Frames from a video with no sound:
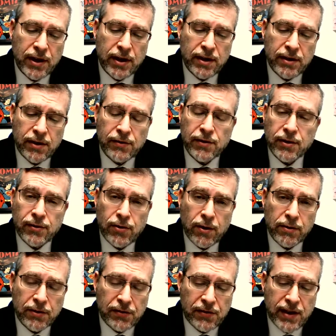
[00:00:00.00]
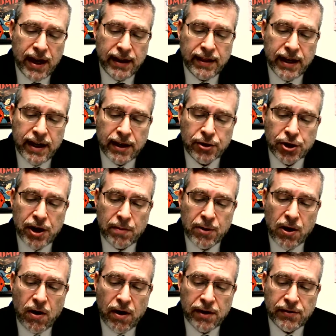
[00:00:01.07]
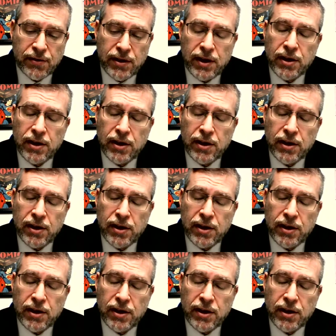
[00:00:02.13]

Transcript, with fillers: does the Torah state that Hashem caused the